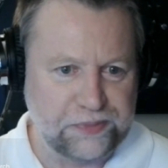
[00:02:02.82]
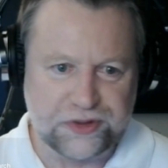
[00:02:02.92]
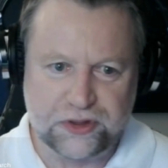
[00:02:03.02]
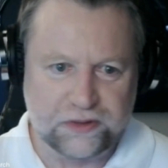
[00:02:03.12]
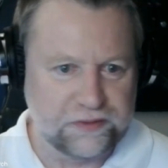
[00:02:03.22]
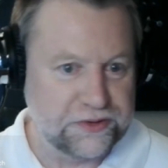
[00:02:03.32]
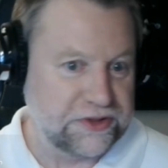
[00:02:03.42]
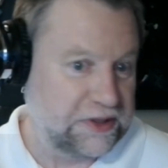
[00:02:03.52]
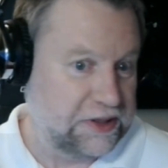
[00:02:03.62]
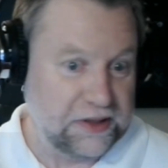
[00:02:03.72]
the
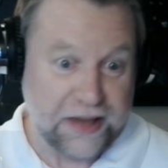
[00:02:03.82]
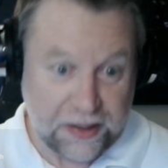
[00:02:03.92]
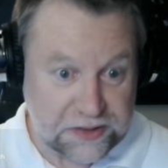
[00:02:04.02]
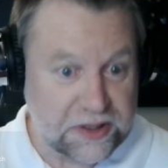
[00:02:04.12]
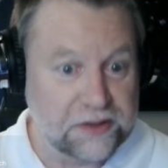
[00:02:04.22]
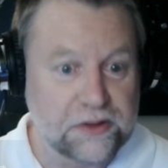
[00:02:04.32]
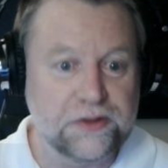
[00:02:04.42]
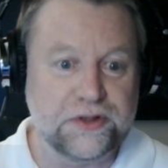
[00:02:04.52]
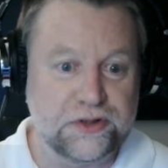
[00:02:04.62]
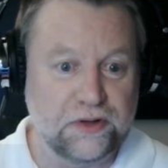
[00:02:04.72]
servers in the data
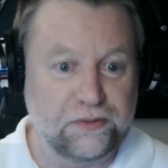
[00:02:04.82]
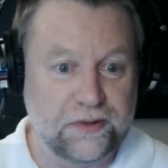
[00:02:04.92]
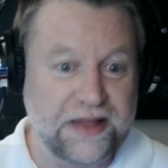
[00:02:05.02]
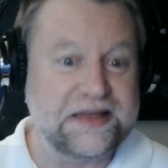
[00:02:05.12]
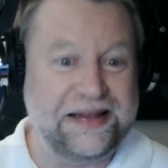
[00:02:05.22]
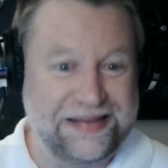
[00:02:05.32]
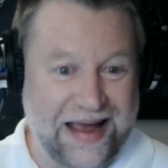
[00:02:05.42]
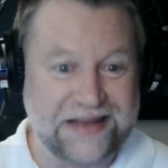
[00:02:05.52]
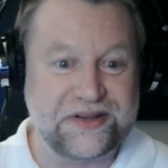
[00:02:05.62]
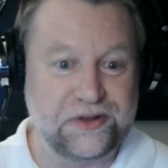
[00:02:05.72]
centers, and so forth. That's
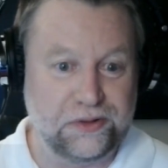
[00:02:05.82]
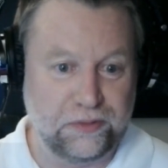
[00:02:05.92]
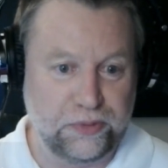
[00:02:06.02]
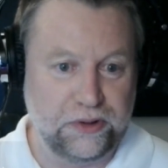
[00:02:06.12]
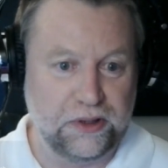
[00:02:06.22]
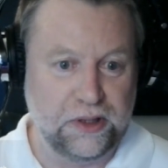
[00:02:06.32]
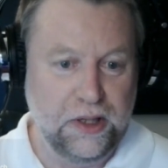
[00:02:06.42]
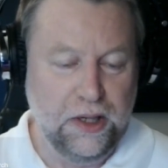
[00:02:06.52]
classical computing.